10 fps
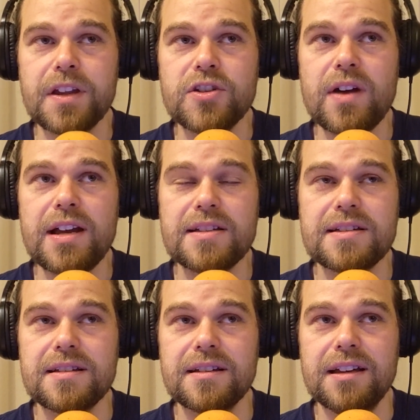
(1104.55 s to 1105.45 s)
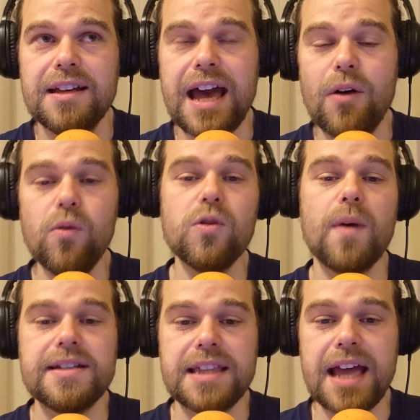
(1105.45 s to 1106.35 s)
Traitors can get all the
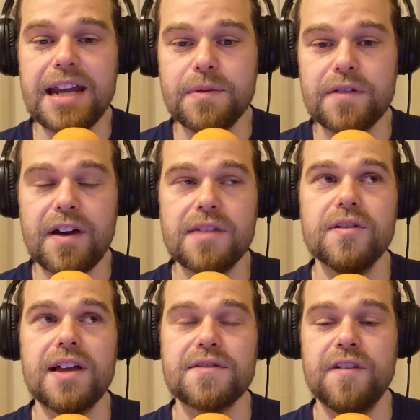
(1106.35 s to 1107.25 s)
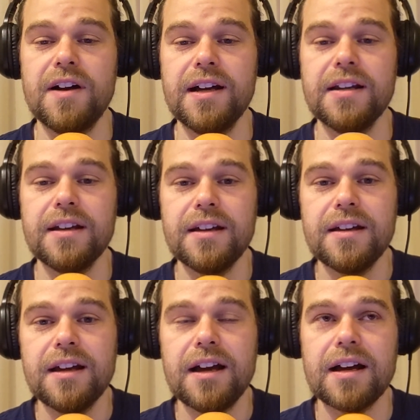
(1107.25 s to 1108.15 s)
way to the end with the faithful. That's fine,
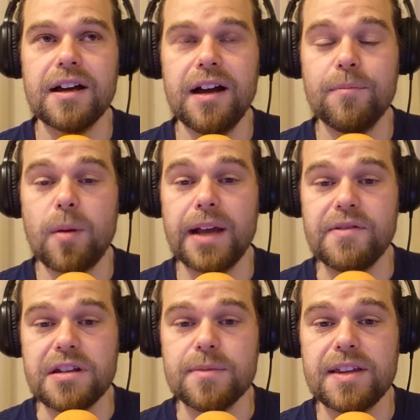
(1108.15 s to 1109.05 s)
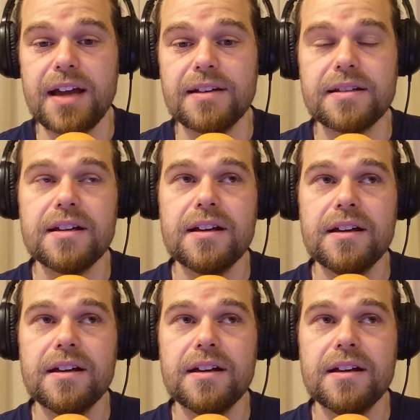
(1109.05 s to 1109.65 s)
and probably get rid of them at the end.